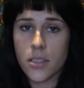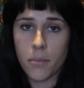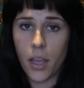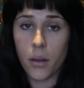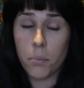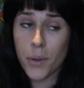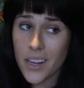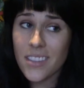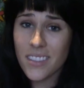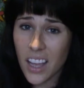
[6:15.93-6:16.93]
about it. But
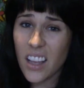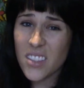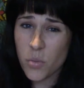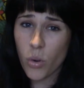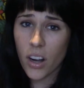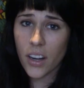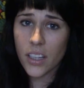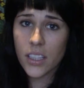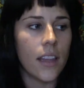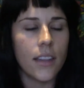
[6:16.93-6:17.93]
it does work.